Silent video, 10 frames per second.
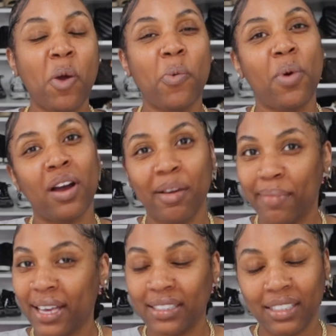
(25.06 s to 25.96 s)
Welcome
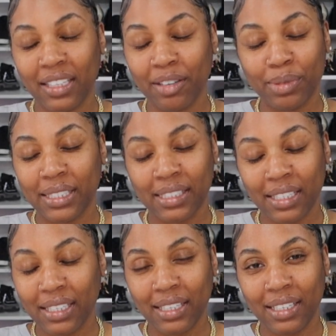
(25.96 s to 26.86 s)
back to Life with
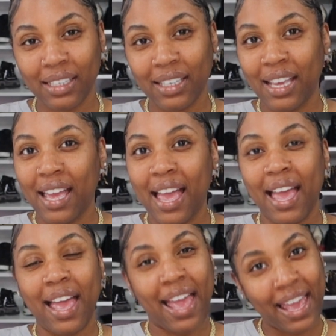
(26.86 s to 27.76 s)
Sid.
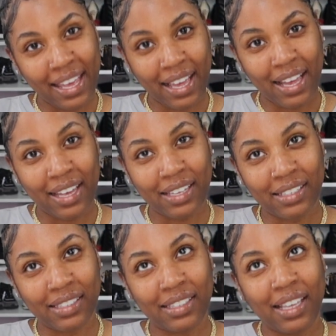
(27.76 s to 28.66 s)
Hey
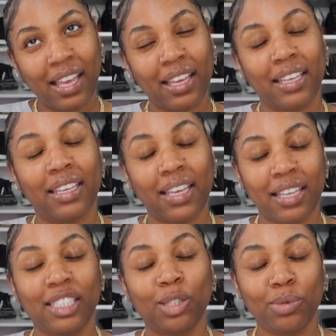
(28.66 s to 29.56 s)
guys,
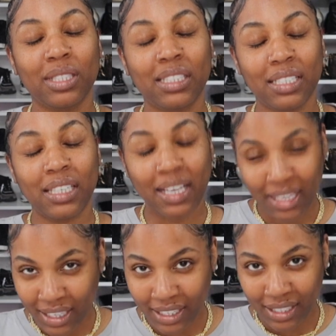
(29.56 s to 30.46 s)
guess what today
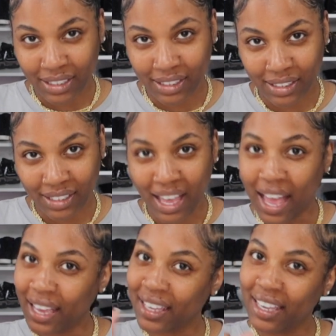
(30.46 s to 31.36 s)
is?
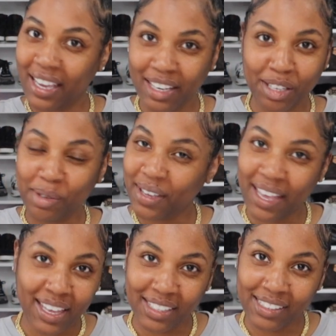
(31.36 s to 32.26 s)
Can you
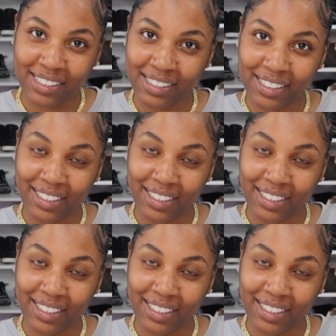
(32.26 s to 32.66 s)
guess?